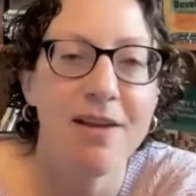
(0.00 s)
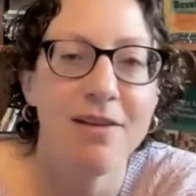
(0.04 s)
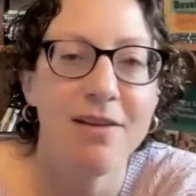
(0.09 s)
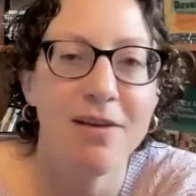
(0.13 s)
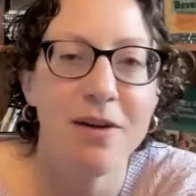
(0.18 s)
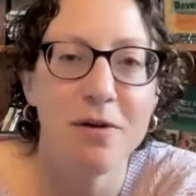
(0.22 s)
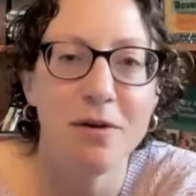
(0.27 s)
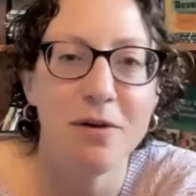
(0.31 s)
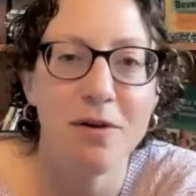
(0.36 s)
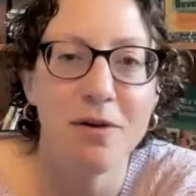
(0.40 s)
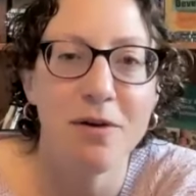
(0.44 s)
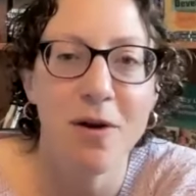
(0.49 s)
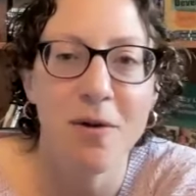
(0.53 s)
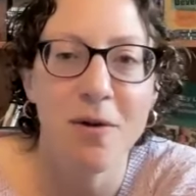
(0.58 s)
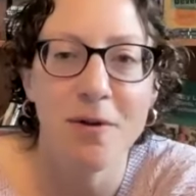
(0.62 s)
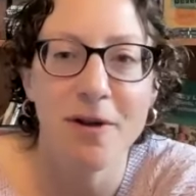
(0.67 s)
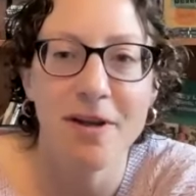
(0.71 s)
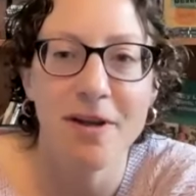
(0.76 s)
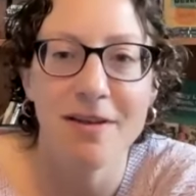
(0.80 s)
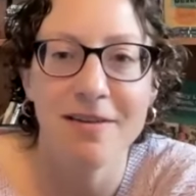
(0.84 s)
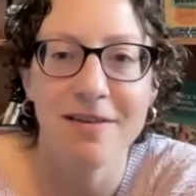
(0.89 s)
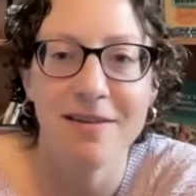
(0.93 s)
so it
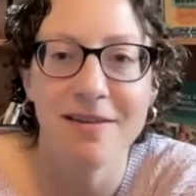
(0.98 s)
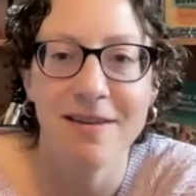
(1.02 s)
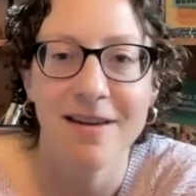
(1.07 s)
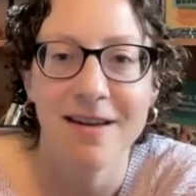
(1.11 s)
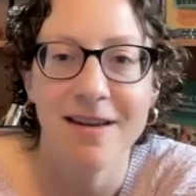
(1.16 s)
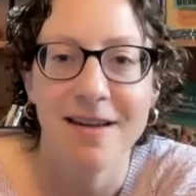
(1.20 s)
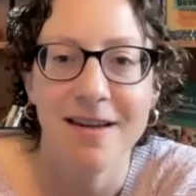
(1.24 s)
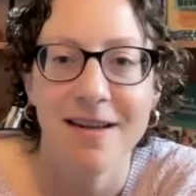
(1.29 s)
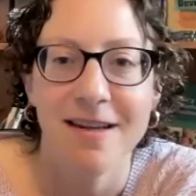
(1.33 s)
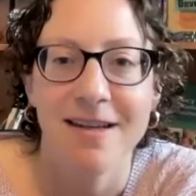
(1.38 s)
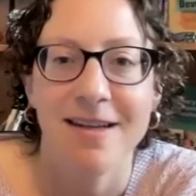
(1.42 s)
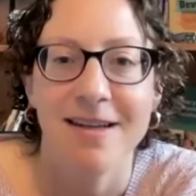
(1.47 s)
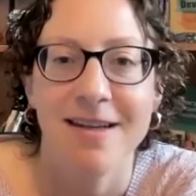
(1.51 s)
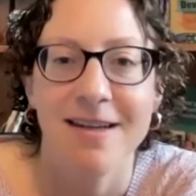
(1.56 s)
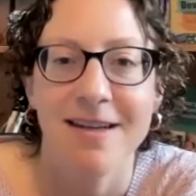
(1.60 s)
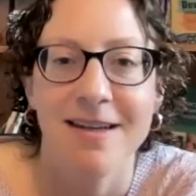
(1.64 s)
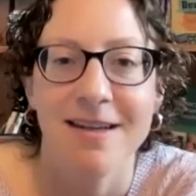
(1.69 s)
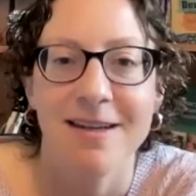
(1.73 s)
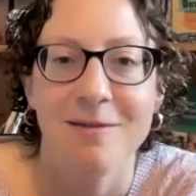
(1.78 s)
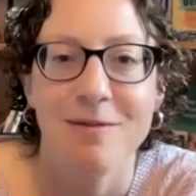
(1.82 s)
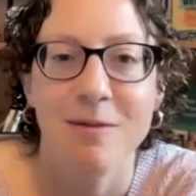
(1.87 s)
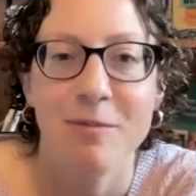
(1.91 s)
always
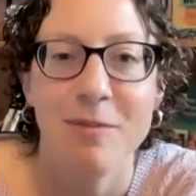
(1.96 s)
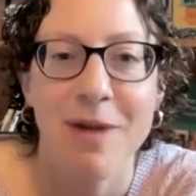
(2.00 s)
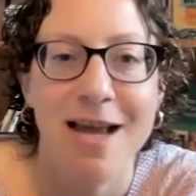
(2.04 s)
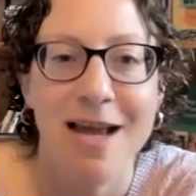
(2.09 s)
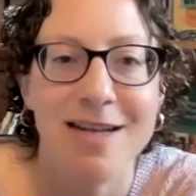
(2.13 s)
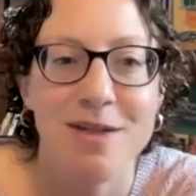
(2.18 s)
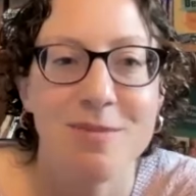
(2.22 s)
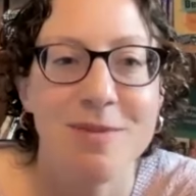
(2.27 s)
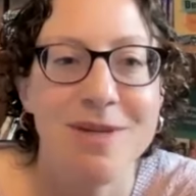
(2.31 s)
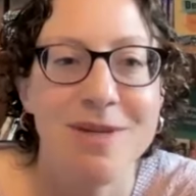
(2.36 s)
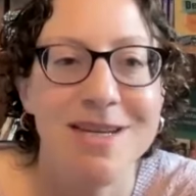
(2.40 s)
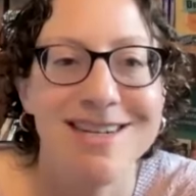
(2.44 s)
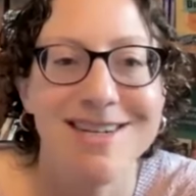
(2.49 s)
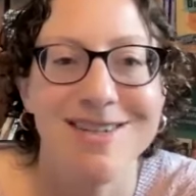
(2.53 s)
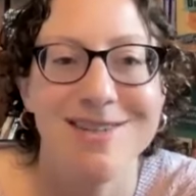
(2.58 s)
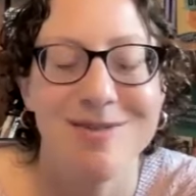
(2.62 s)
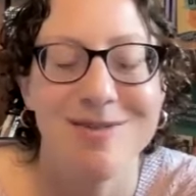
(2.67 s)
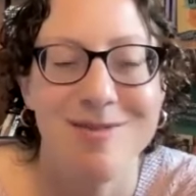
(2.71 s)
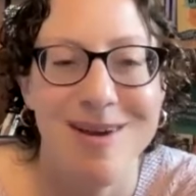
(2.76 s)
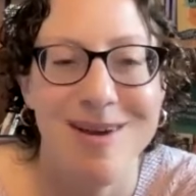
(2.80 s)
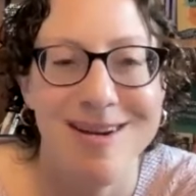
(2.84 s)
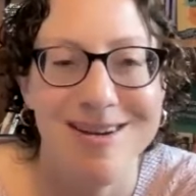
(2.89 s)
reminds me
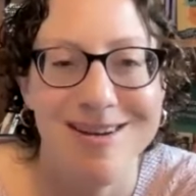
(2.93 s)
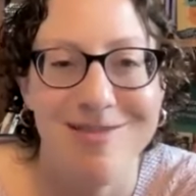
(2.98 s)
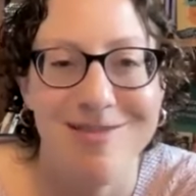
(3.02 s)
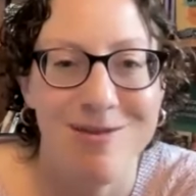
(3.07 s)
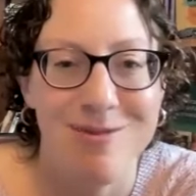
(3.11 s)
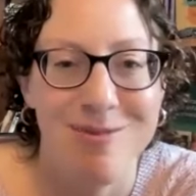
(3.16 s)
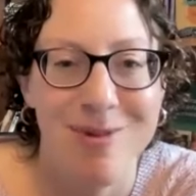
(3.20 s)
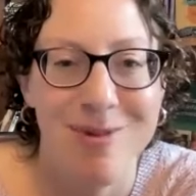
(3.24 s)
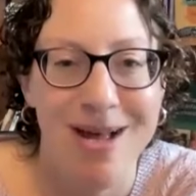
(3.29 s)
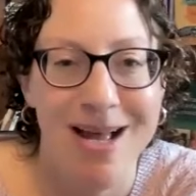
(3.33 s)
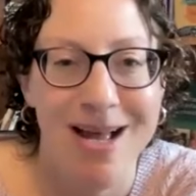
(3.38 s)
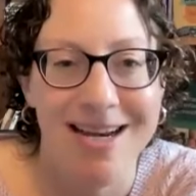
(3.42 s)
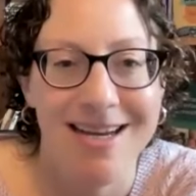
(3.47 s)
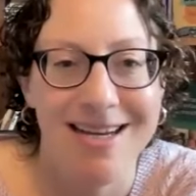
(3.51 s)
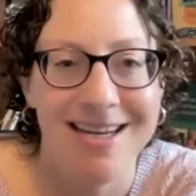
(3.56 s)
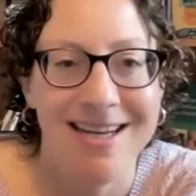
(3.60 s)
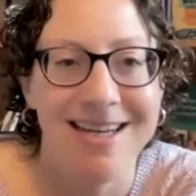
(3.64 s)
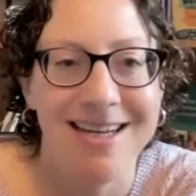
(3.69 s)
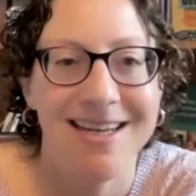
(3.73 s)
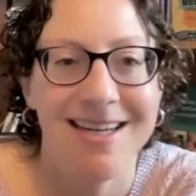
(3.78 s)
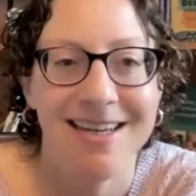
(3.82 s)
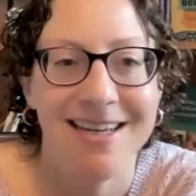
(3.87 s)
to remind
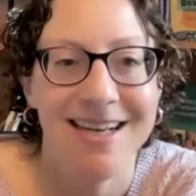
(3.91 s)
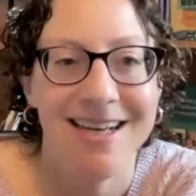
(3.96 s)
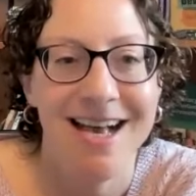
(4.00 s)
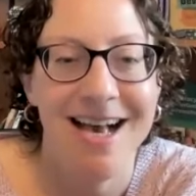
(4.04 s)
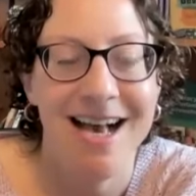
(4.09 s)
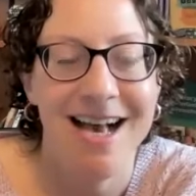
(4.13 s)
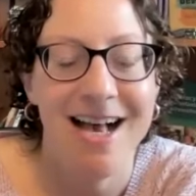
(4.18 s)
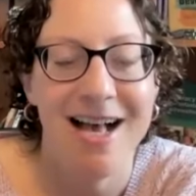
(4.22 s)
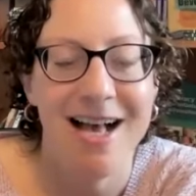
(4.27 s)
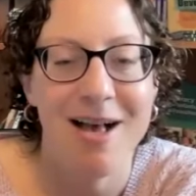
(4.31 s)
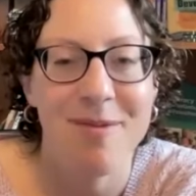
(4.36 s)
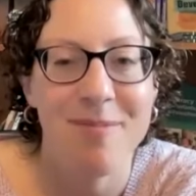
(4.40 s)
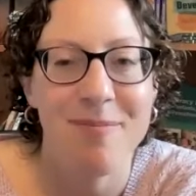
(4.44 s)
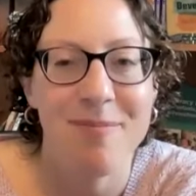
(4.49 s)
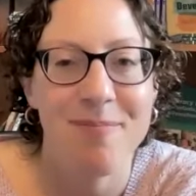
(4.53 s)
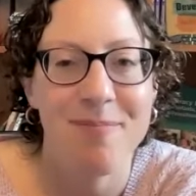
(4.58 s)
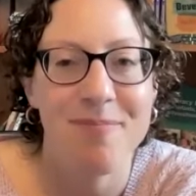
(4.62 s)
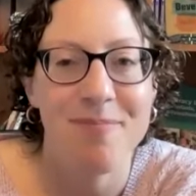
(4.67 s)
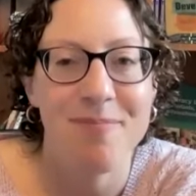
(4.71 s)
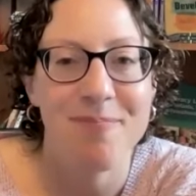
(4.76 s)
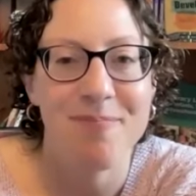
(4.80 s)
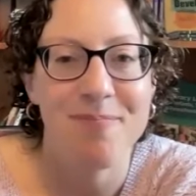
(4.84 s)
everybody
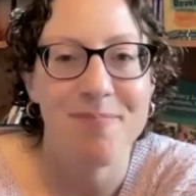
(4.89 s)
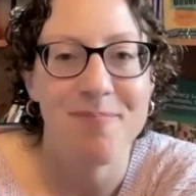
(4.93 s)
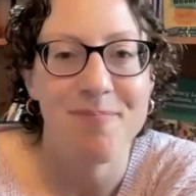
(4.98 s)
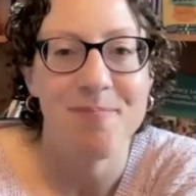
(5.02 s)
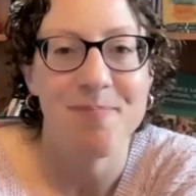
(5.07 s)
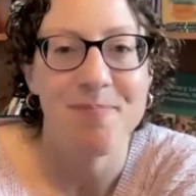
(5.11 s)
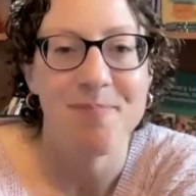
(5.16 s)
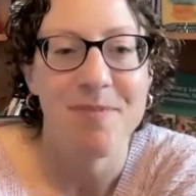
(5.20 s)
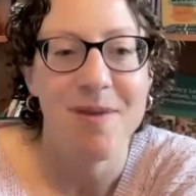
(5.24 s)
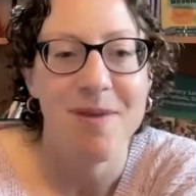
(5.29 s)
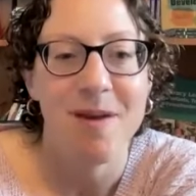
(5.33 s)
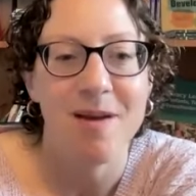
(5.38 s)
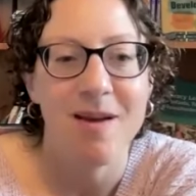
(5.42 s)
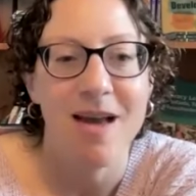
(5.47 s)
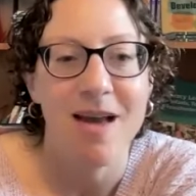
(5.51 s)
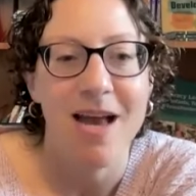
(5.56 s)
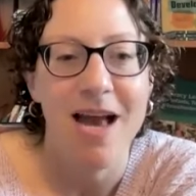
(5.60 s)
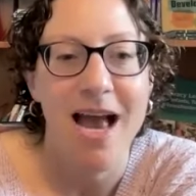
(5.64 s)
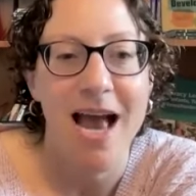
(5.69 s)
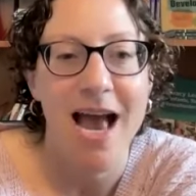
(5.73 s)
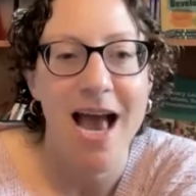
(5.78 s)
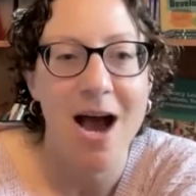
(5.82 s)

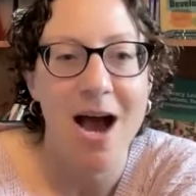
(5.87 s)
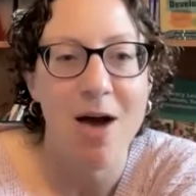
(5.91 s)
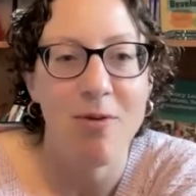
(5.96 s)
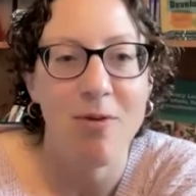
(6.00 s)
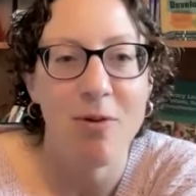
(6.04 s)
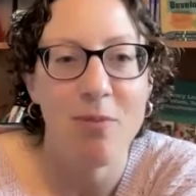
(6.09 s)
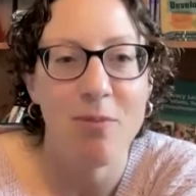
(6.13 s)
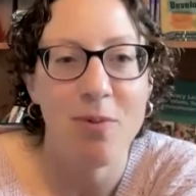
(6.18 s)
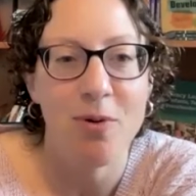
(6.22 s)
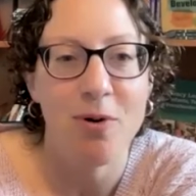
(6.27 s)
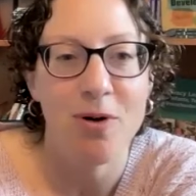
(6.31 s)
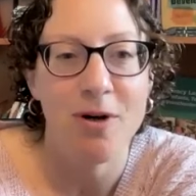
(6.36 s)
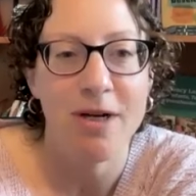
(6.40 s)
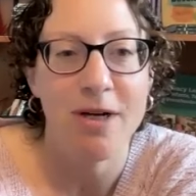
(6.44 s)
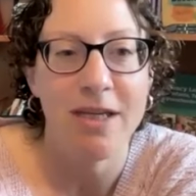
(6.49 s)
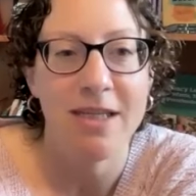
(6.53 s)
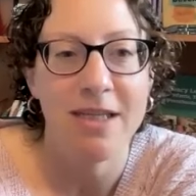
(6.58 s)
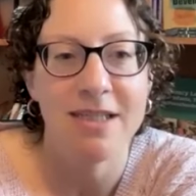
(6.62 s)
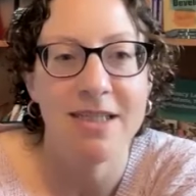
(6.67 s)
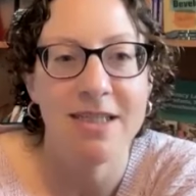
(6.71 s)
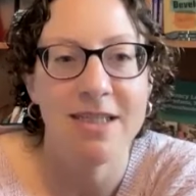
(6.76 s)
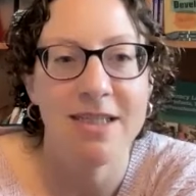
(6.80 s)
how
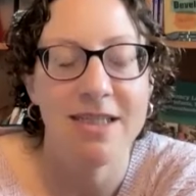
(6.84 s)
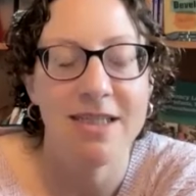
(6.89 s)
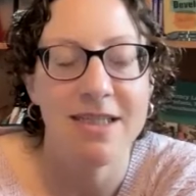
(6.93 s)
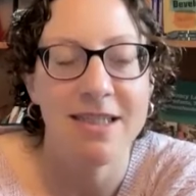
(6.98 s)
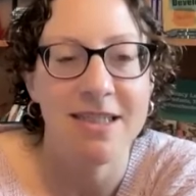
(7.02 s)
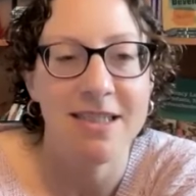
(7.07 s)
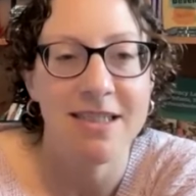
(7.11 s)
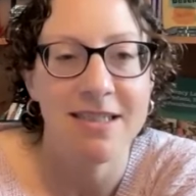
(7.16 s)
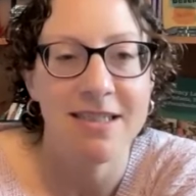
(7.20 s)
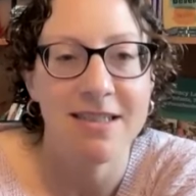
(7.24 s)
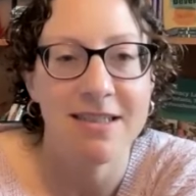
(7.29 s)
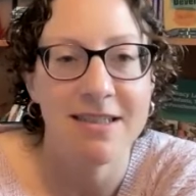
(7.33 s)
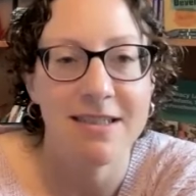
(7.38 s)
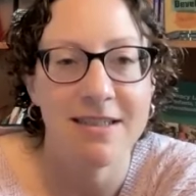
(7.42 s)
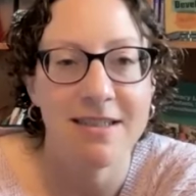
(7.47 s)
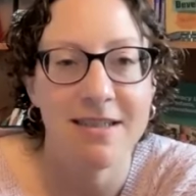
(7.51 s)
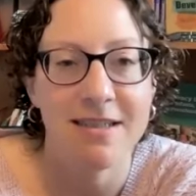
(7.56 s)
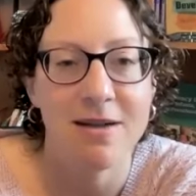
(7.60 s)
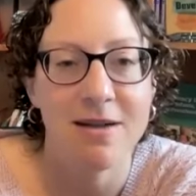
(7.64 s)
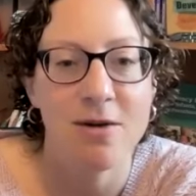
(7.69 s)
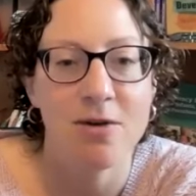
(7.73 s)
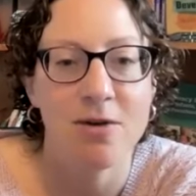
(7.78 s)
important these
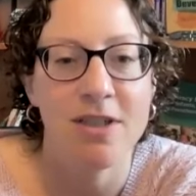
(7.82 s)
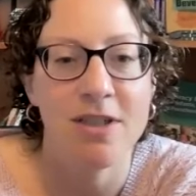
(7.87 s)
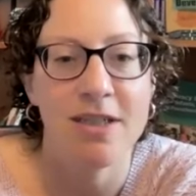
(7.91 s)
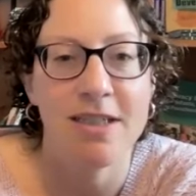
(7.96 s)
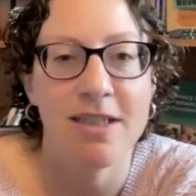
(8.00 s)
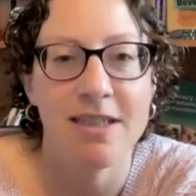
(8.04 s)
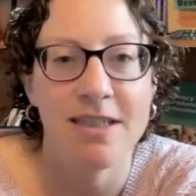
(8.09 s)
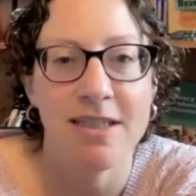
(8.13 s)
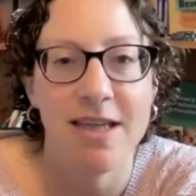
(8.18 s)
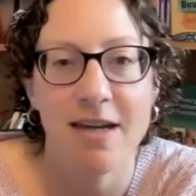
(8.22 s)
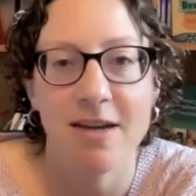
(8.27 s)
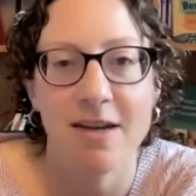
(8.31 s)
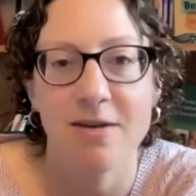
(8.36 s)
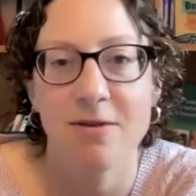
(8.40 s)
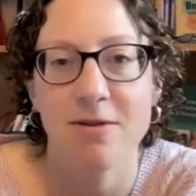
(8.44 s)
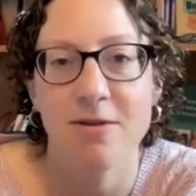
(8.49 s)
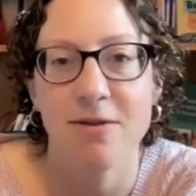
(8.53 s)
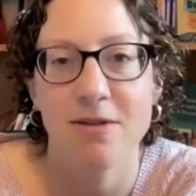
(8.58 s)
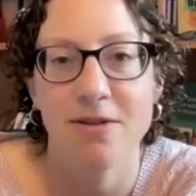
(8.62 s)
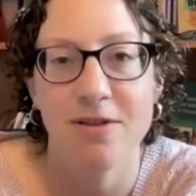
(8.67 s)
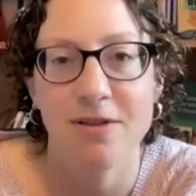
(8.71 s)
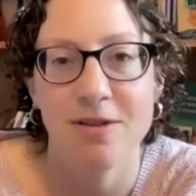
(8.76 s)
coaching
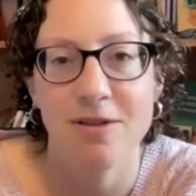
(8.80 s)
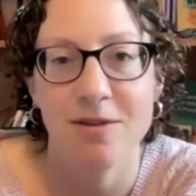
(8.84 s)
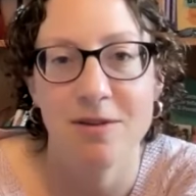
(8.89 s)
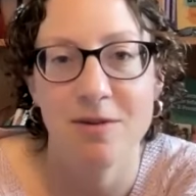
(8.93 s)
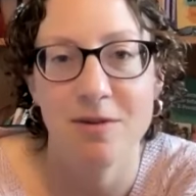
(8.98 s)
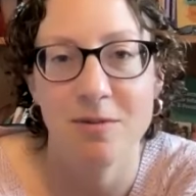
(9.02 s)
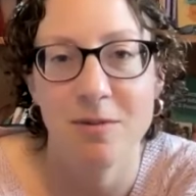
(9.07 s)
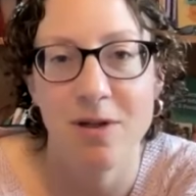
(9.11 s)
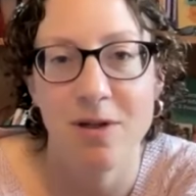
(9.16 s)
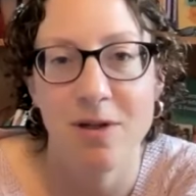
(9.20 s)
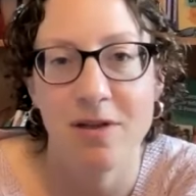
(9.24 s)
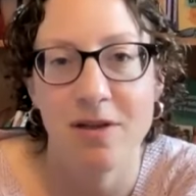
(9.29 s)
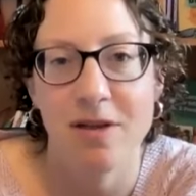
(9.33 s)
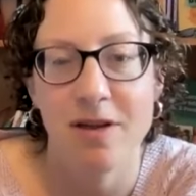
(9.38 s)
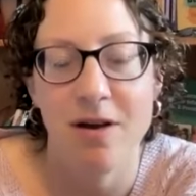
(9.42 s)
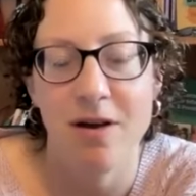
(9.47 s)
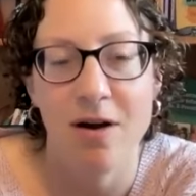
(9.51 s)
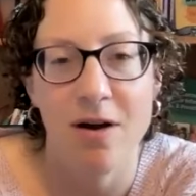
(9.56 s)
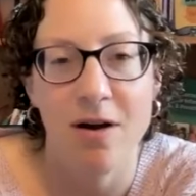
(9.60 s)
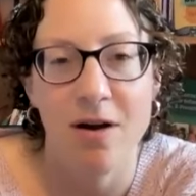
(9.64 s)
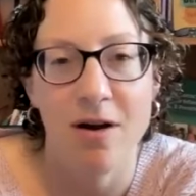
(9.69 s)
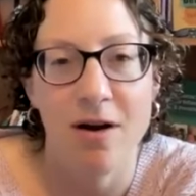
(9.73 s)
cycles really
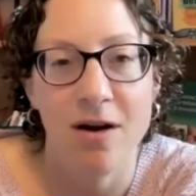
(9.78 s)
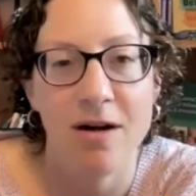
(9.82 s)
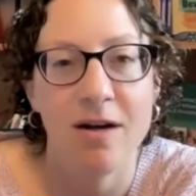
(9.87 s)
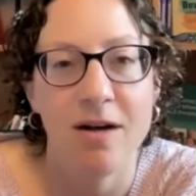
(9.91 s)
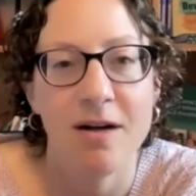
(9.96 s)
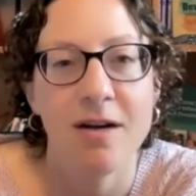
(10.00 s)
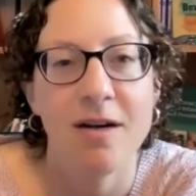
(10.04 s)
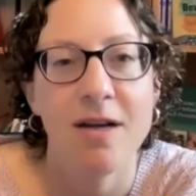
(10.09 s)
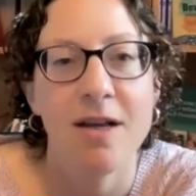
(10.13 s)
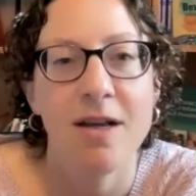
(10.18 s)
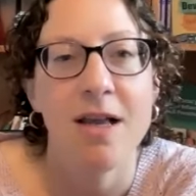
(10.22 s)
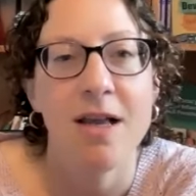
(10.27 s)
are.